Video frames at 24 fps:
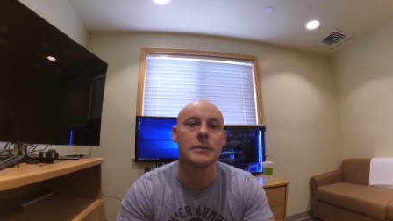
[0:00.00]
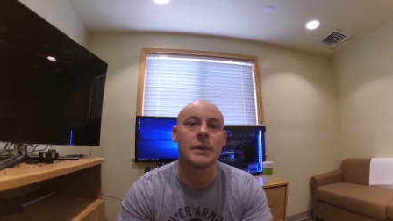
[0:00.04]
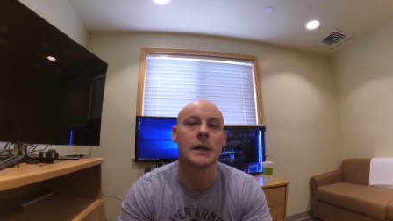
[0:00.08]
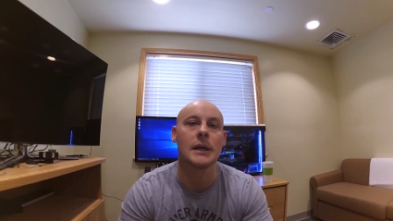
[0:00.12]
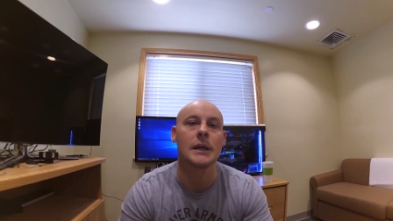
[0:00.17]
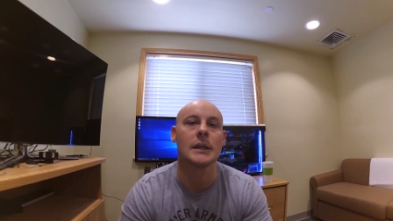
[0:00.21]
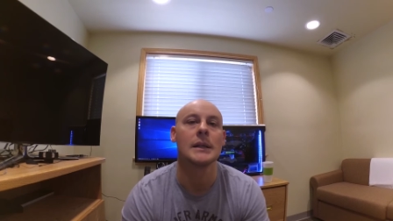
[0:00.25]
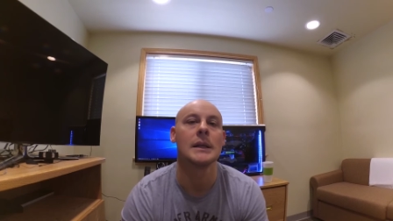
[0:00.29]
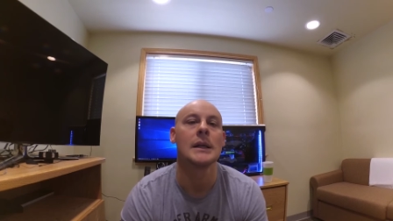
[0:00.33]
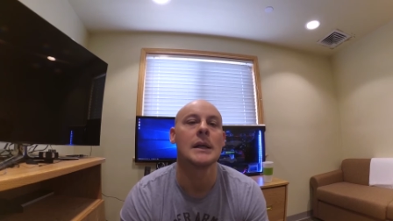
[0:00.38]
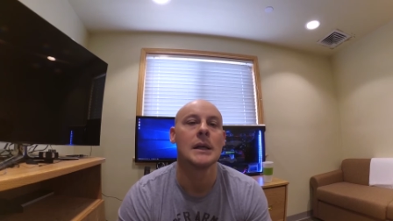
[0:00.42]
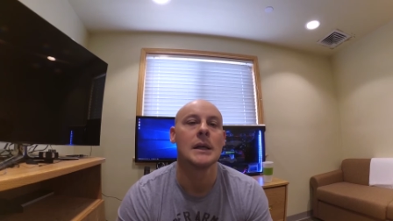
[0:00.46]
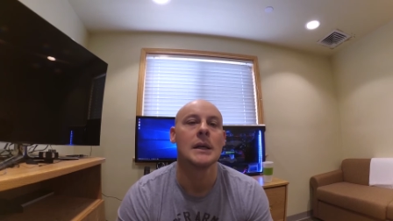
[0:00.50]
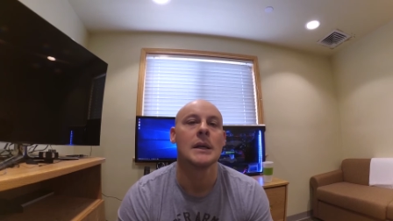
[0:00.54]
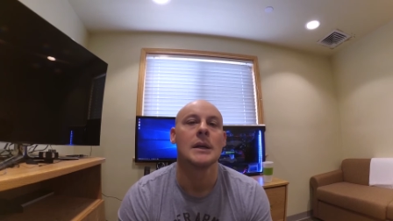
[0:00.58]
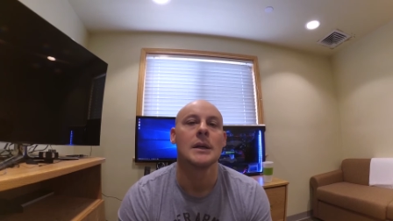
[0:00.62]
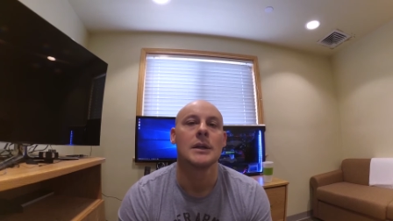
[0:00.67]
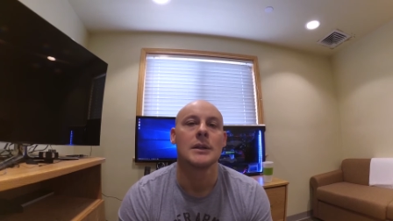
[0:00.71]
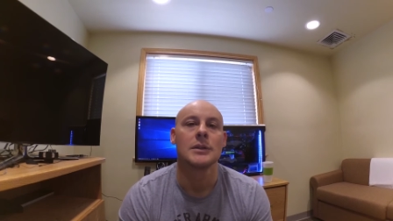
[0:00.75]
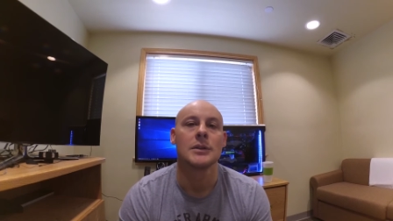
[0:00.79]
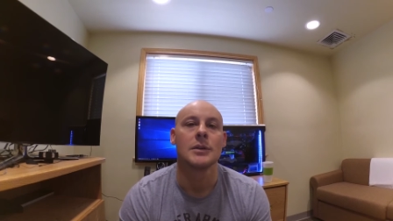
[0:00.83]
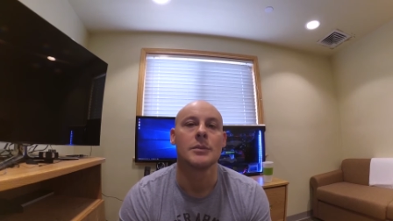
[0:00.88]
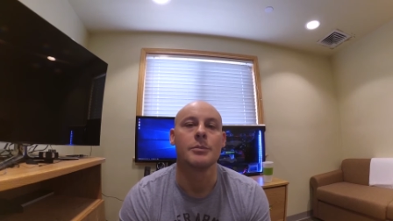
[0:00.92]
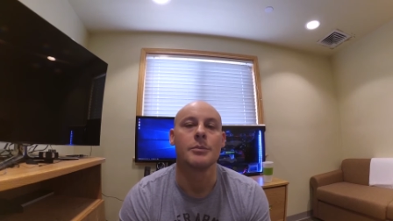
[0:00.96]
uh,
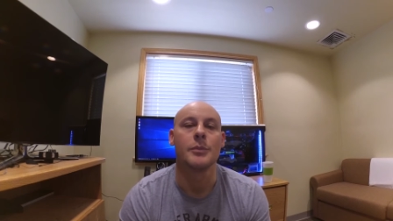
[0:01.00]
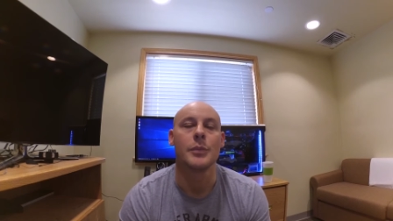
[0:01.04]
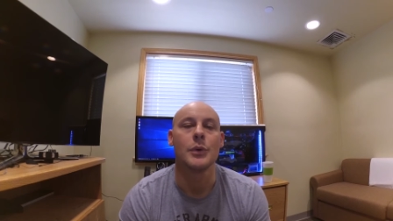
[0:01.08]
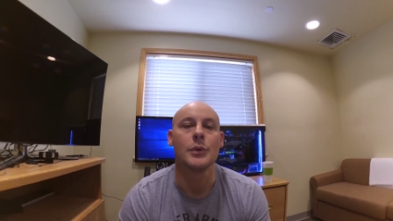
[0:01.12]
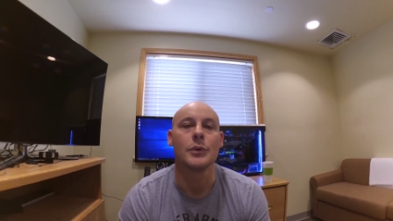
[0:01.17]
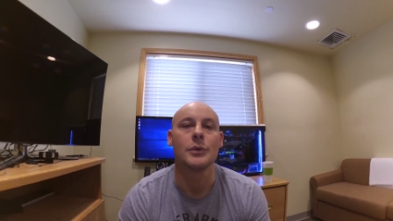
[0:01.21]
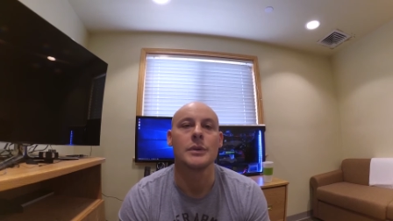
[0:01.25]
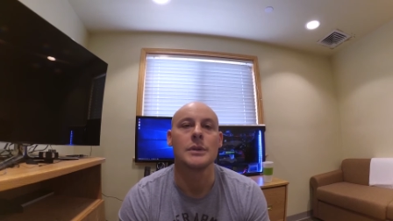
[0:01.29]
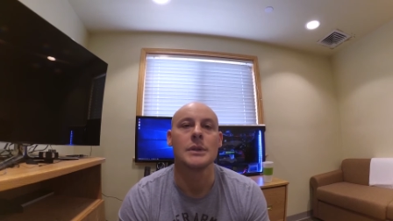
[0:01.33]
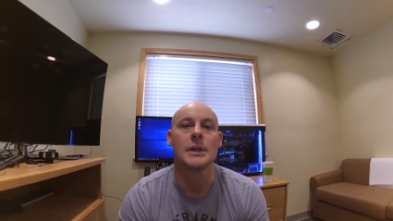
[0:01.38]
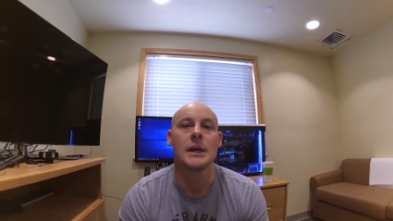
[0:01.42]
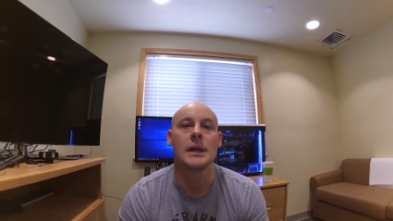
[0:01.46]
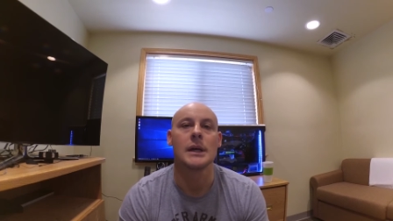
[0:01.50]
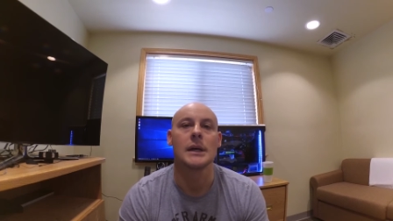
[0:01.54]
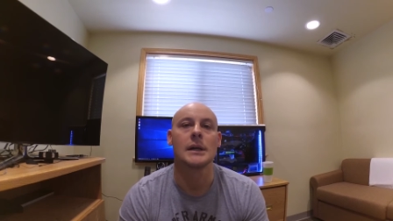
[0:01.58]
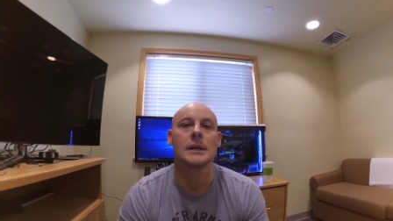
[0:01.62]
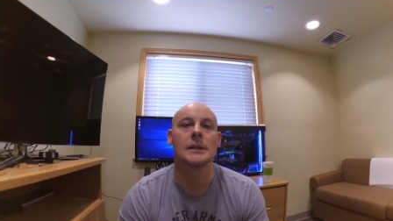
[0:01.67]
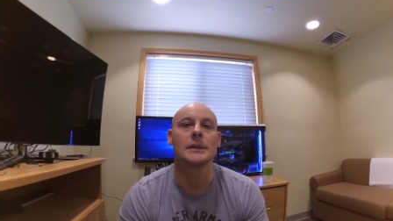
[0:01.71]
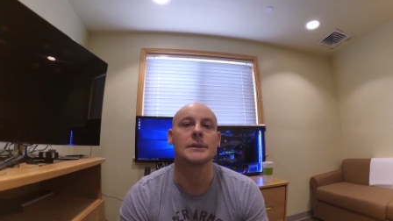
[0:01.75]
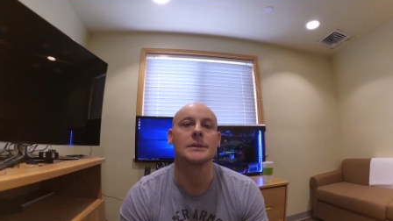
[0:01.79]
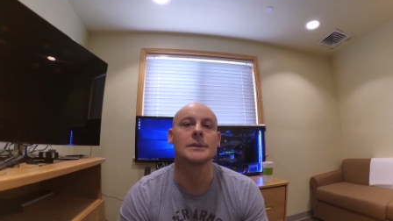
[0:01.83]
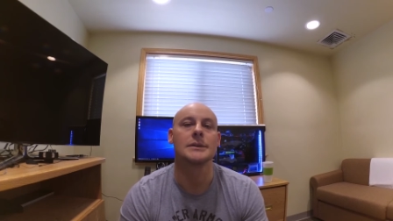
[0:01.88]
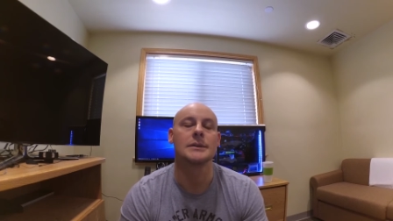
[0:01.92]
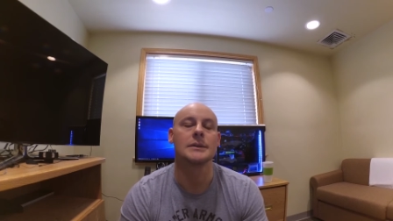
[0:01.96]
some boot
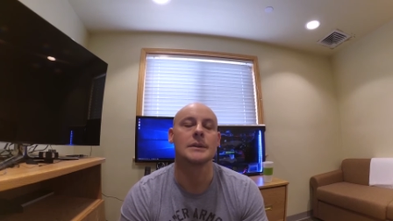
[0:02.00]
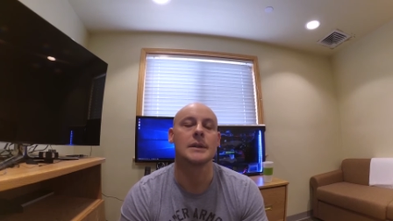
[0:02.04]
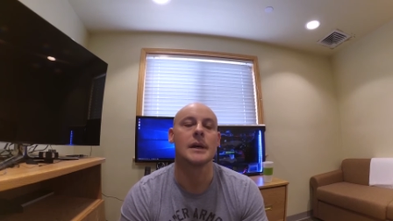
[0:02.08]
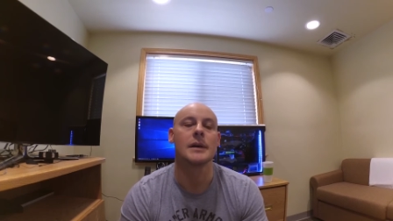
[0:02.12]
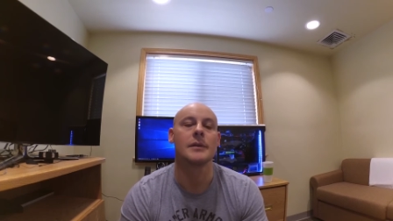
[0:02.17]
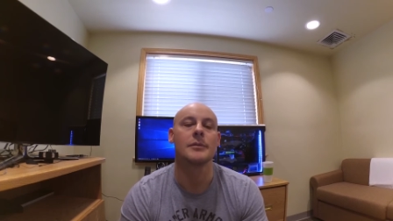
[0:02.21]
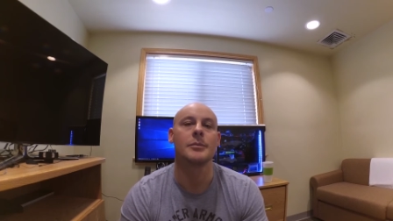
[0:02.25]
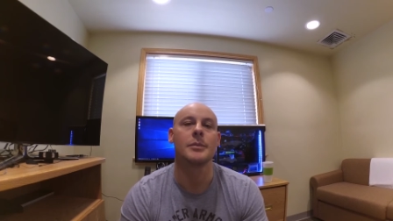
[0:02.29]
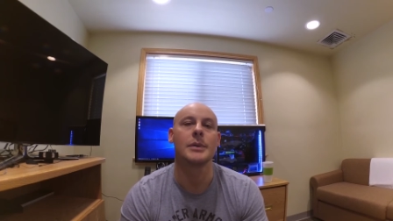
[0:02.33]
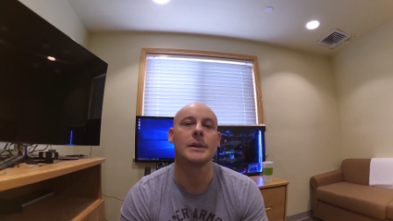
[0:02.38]
stuff.